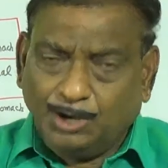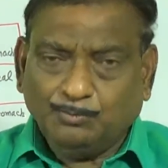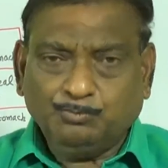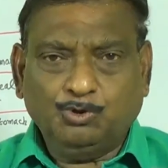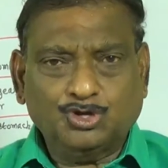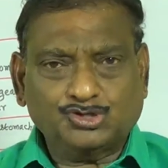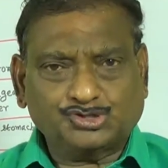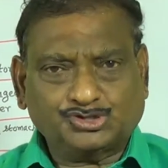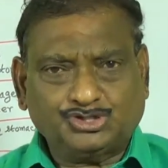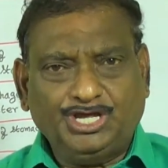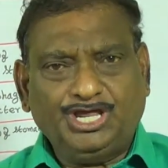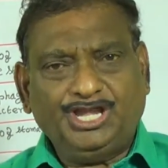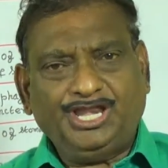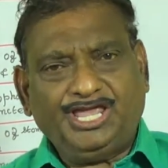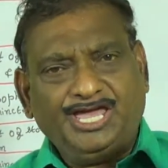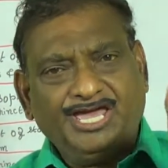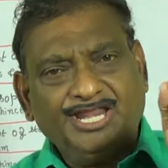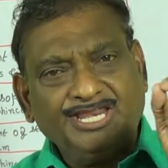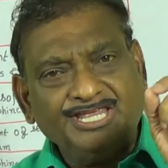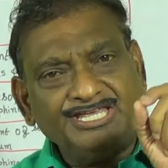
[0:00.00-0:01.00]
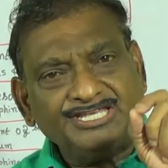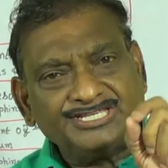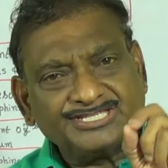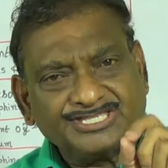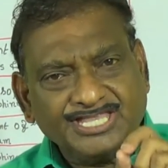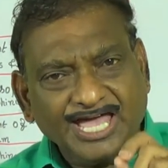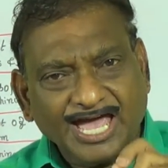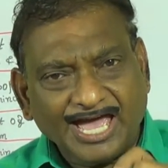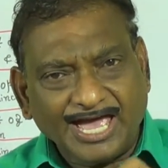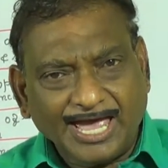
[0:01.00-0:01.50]
Posterior is
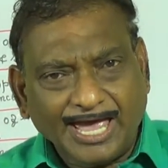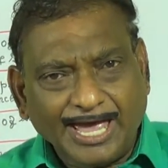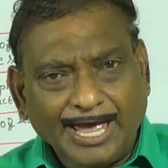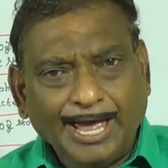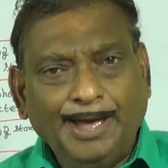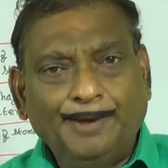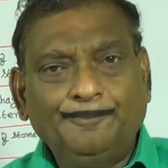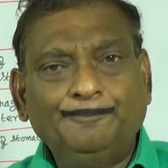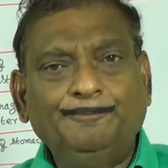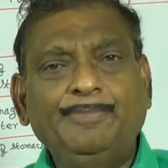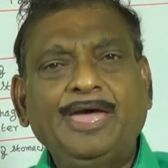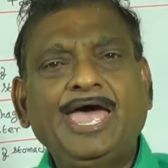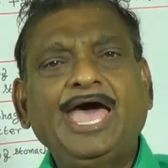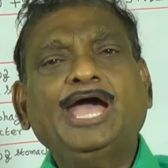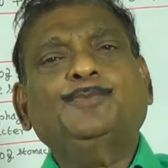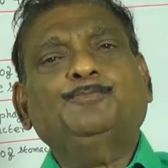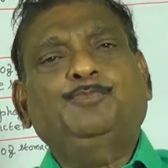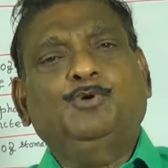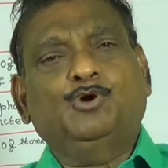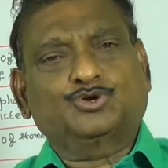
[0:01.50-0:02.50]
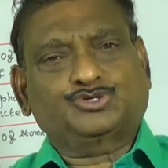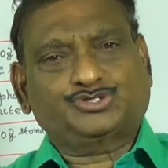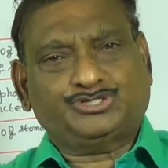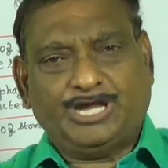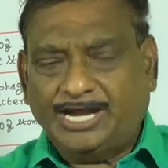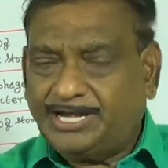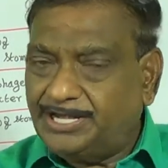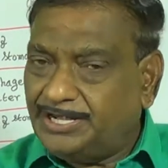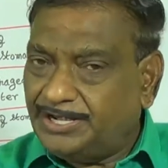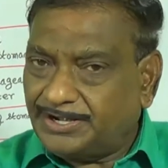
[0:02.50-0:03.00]
the back
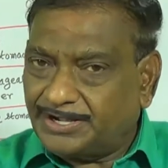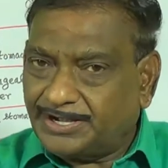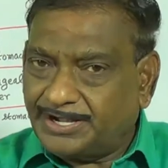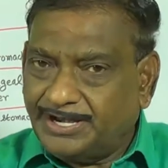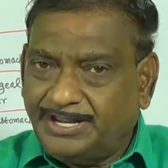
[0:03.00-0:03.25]
portion.